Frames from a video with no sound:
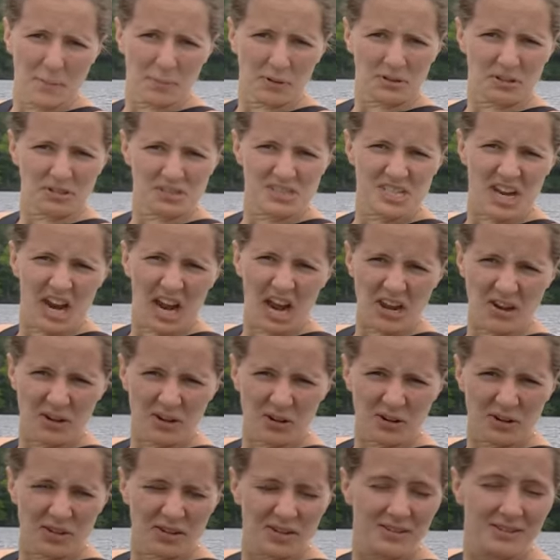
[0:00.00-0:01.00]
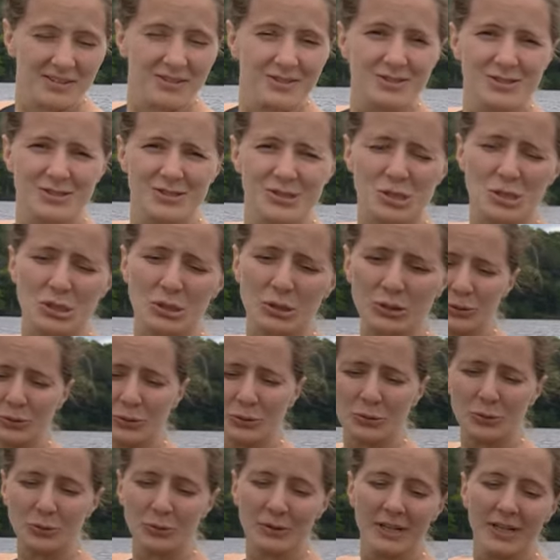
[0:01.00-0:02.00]
I'm a little tired. Two,
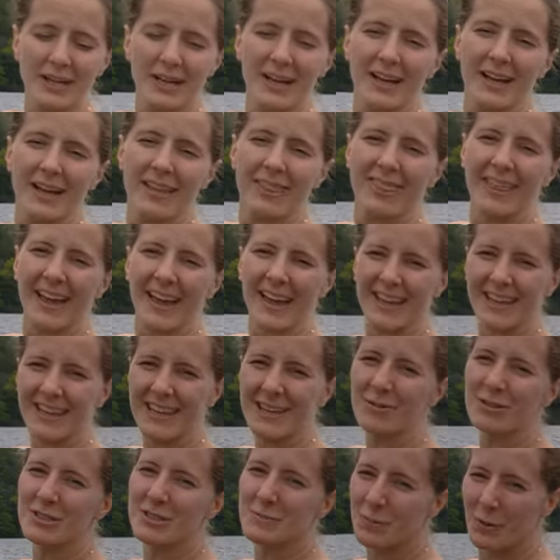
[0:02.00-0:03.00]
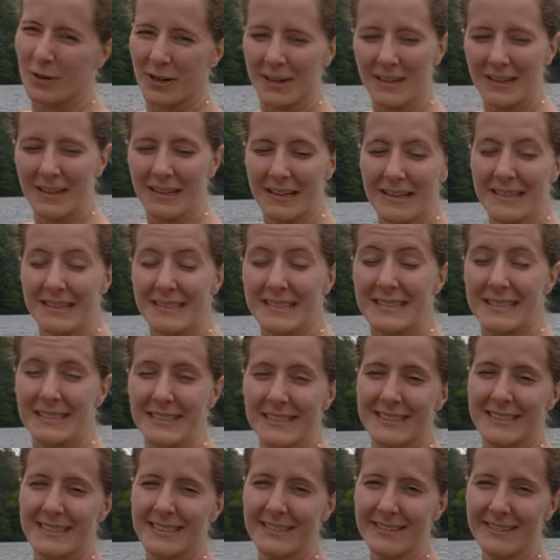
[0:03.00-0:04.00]
the hiking was pretty
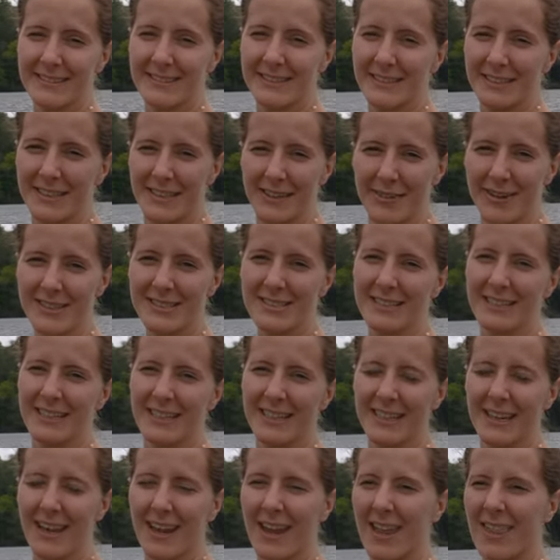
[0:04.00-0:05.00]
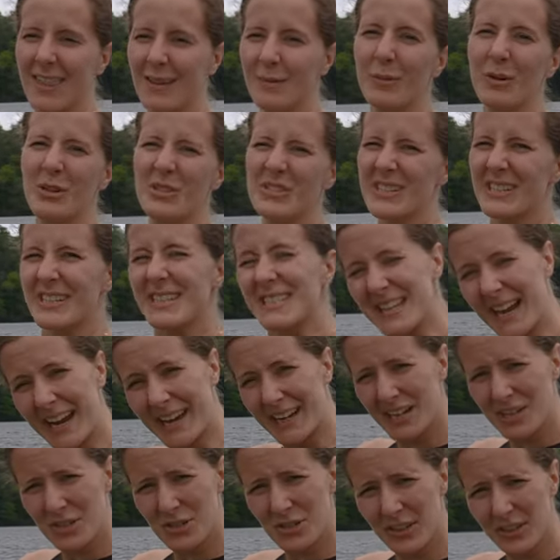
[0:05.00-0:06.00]
easy, so it wasn't like the most
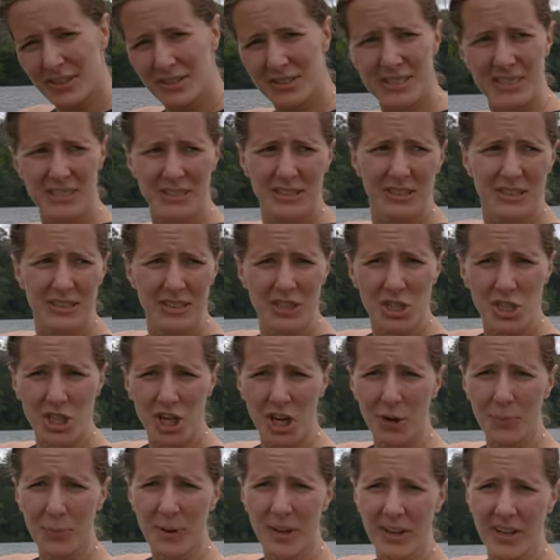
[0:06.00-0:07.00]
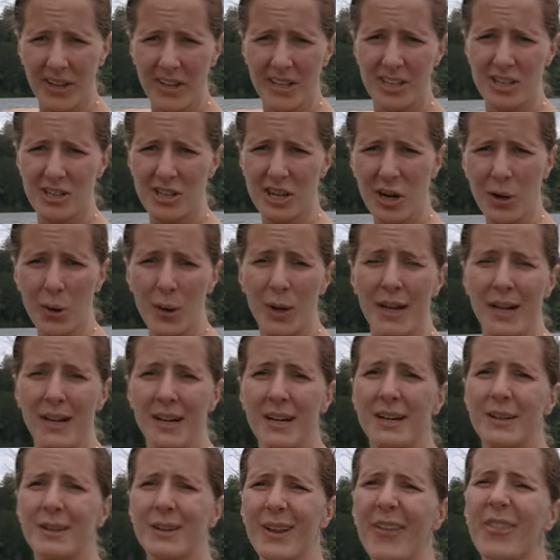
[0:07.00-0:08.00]
exciting trail. It's still a good trail, but like, you know,
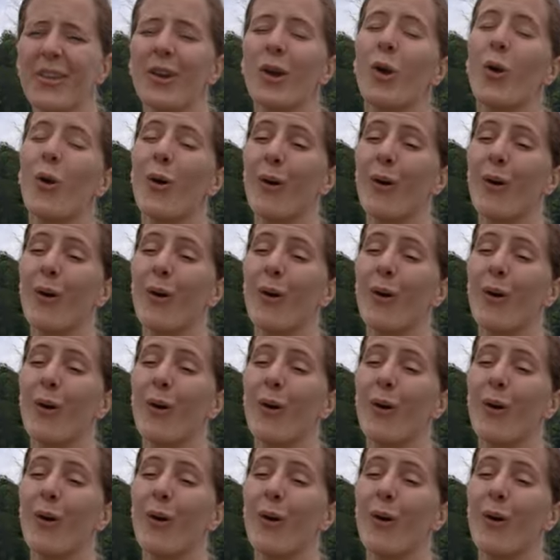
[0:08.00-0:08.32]
nothing